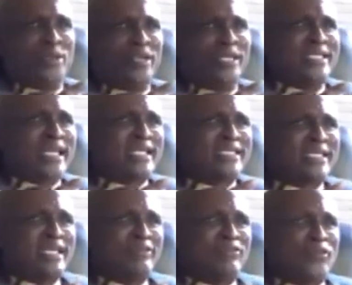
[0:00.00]
it's as
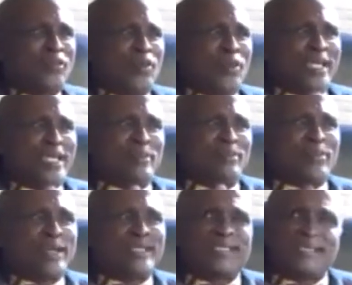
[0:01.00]
if you are in the
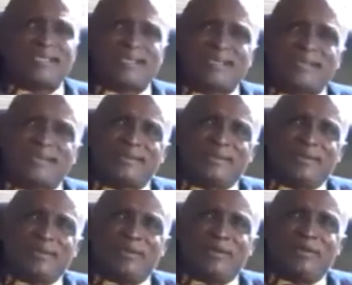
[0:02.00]
presence
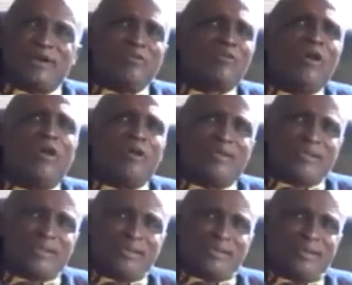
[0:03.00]
of God,
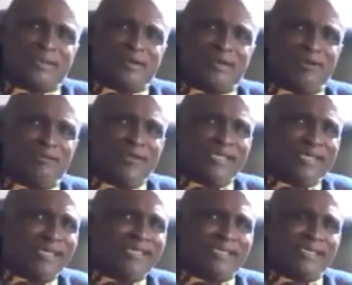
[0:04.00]
of a
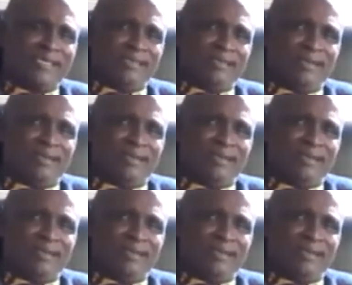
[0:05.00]
deity,